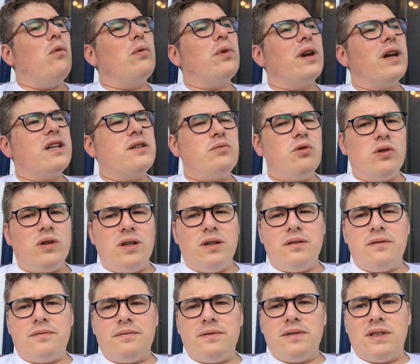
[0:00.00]
when I smoke
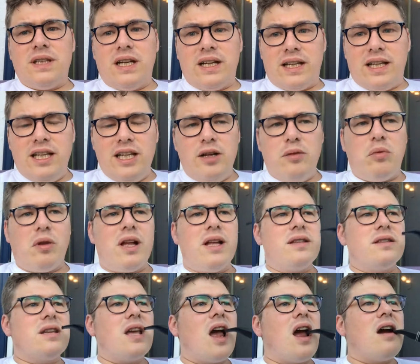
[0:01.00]
a lot of Kia
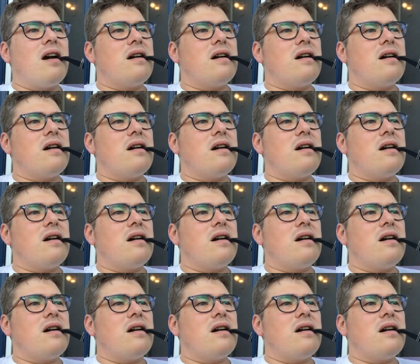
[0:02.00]
blends,